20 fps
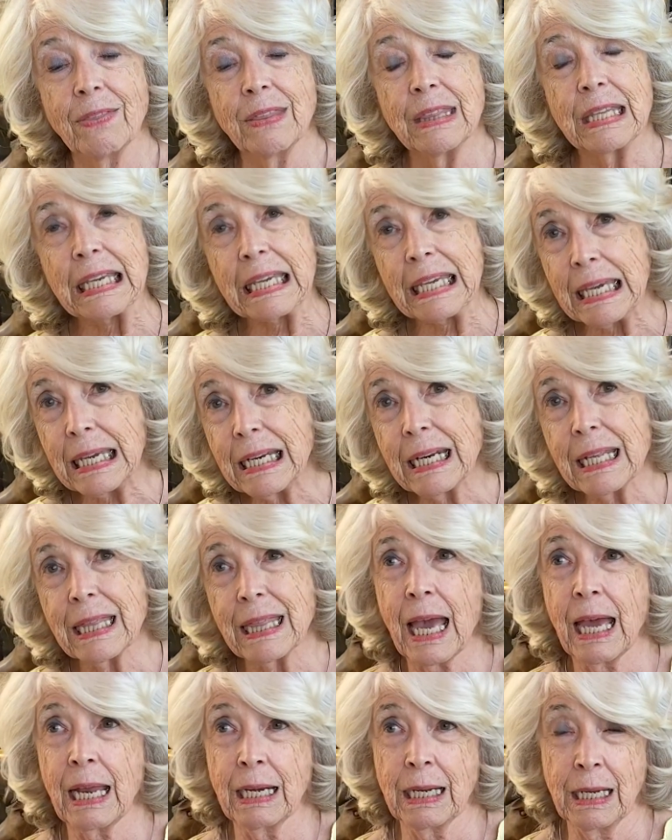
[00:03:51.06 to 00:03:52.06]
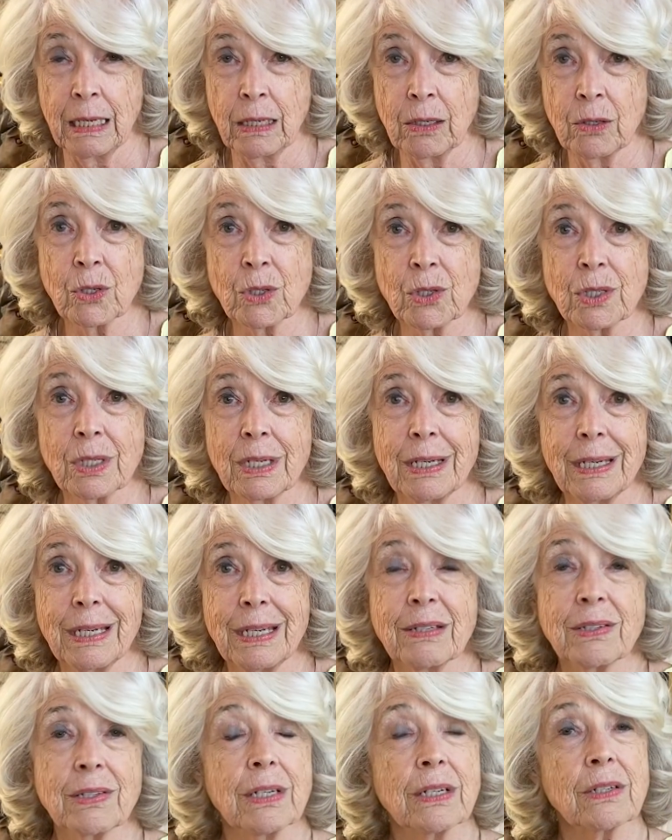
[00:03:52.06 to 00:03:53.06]
The key to that is
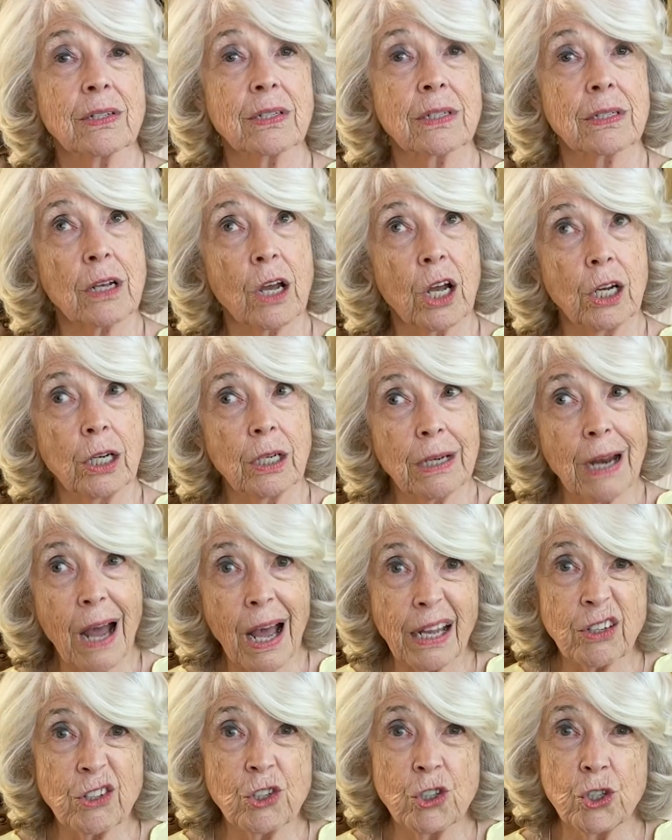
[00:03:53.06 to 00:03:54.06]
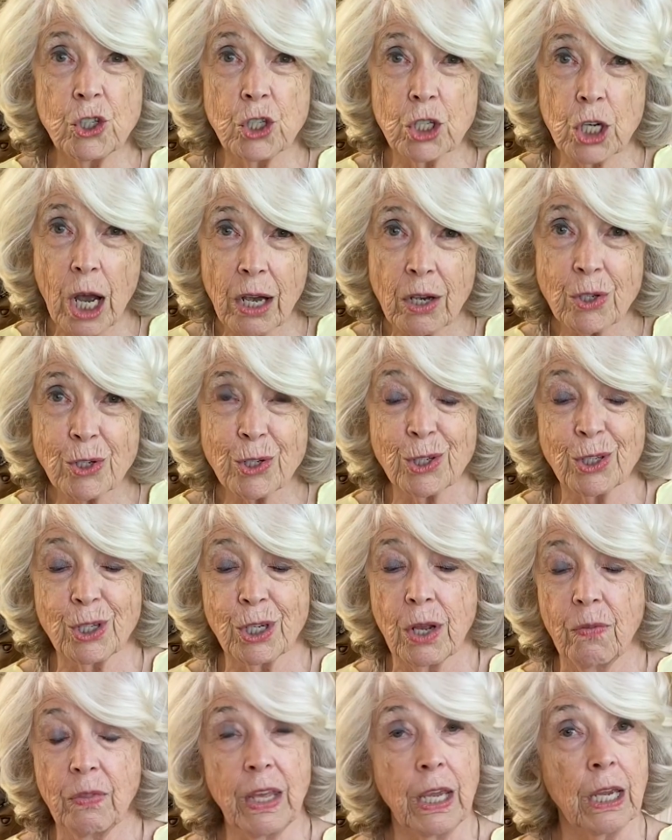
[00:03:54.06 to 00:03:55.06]
it's not
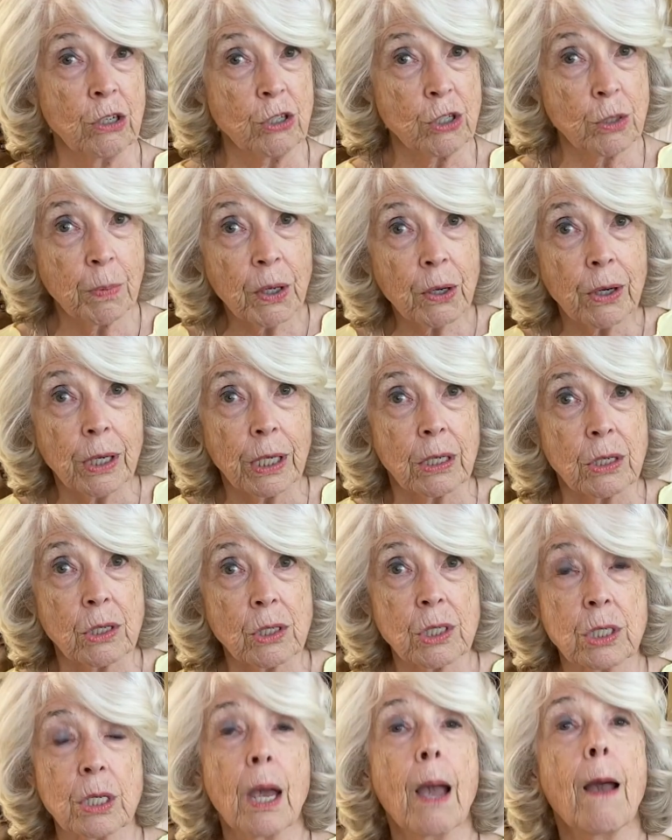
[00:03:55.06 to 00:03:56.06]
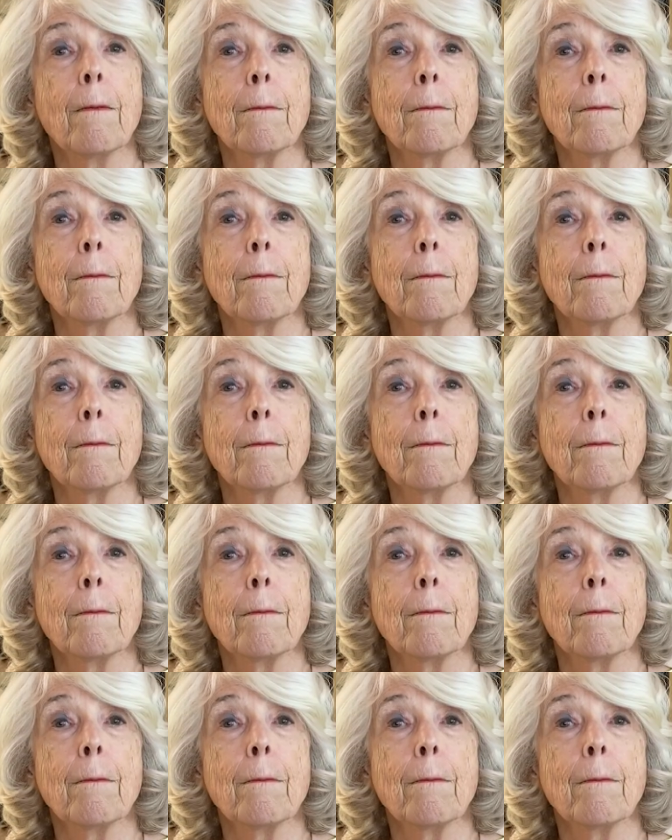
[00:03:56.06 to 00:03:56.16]
just the experience,